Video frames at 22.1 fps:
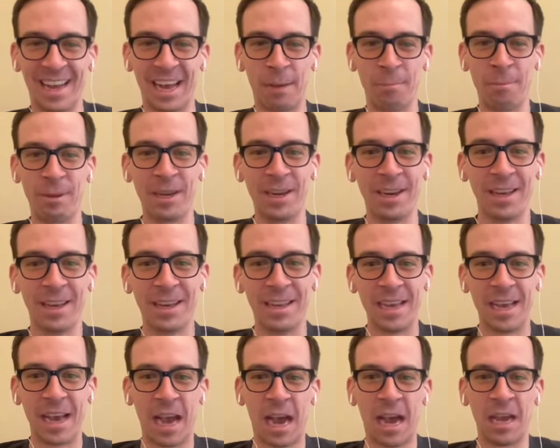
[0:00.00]
I mean,
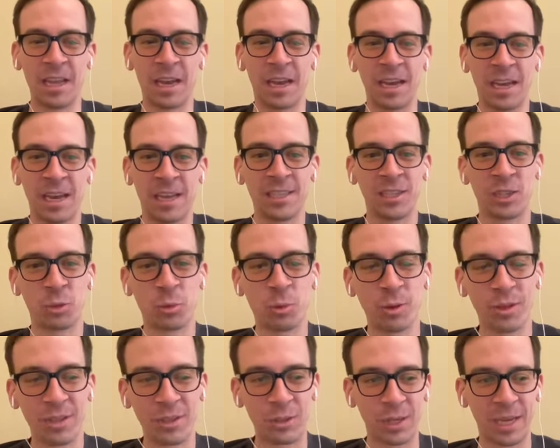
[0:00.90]
I just
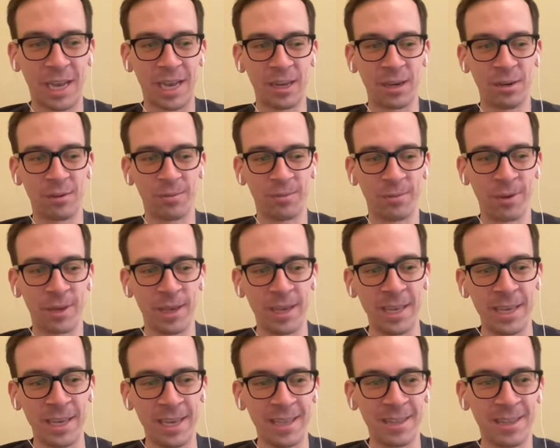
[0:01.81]
wanted to kind of
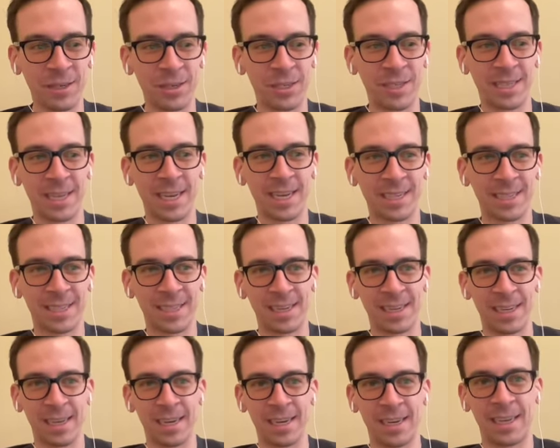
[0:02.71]
intersect
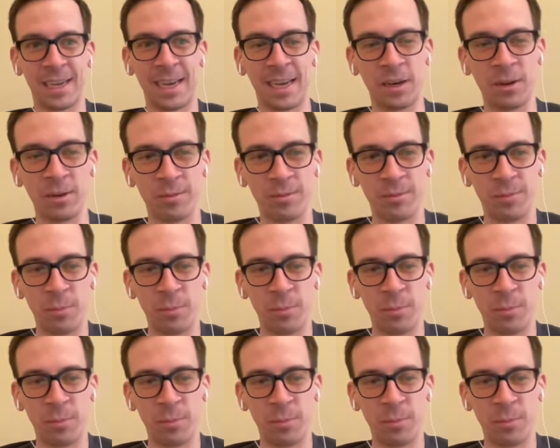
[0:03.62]
and kind of